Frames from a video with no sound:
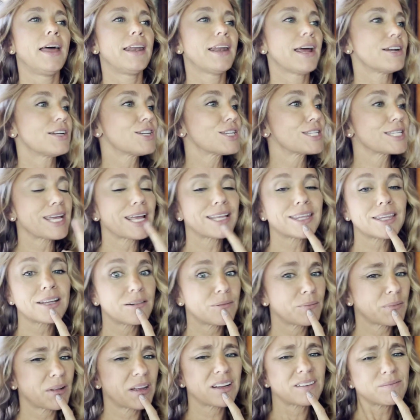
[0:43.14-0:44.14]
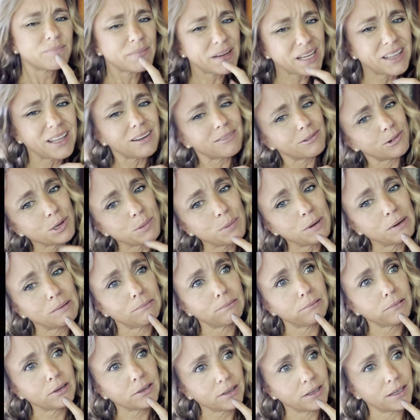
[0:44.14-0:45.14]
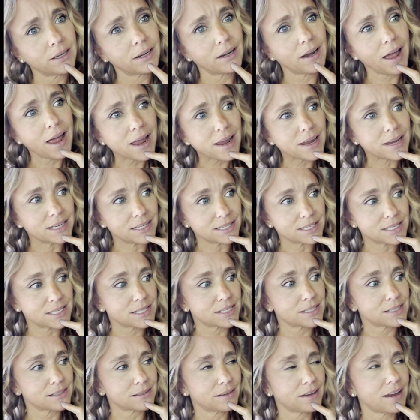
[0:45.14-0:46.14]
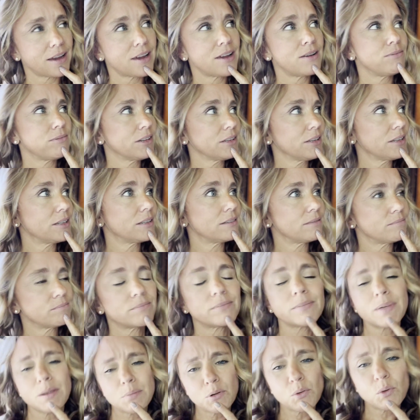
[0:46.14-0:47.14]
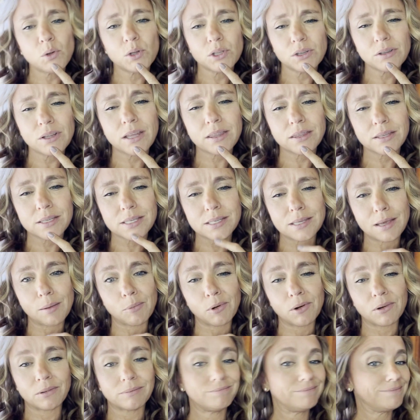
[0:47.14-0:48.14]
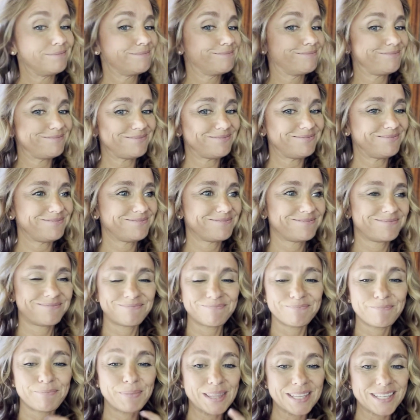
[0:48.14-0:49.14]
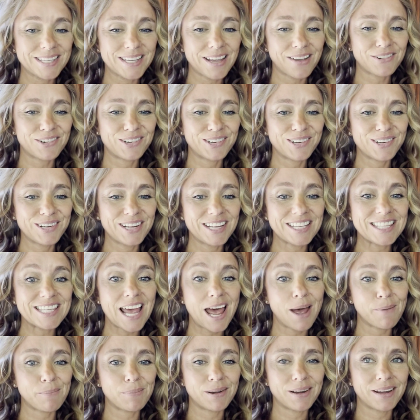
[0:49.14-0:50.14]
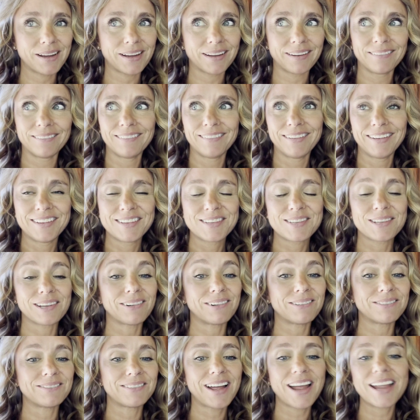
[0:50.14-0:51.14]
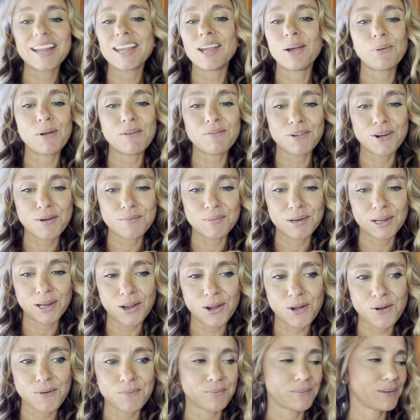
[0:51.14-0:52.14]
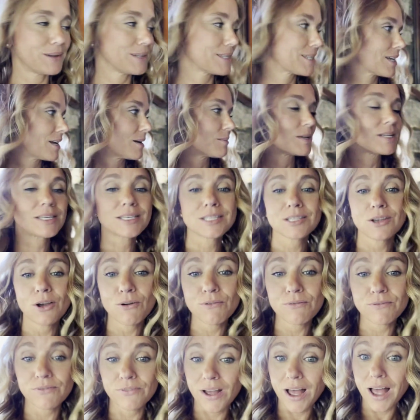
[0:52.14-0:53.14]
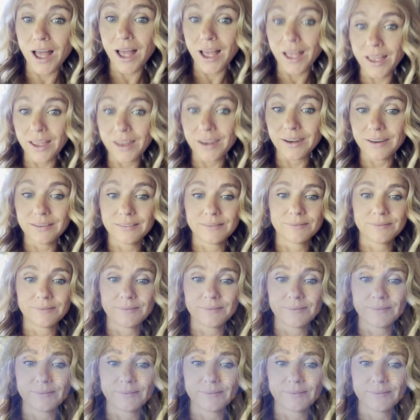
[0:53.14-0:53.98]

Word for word: And I just sat there, I'm like, man, that would be really nice. I really, maybe we'll do that this summer. But this afternoon, it's happening. So I can't wait for him to get home. It's gonna be so fun.